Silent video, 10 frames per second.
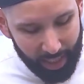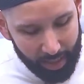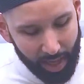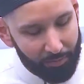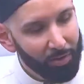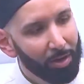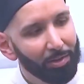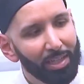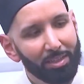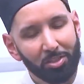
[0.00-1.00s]
That
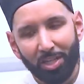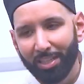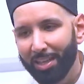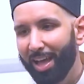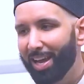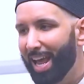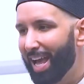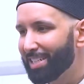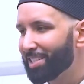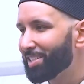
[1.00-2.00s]
verily the shaitan
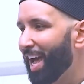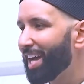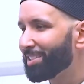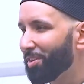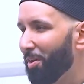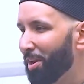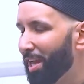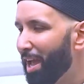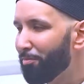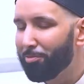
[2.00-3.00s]
has sat on
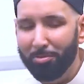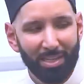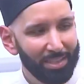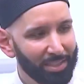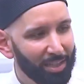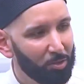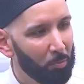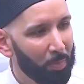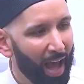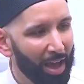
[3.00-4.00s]
every single
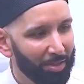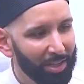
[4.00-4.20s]
path.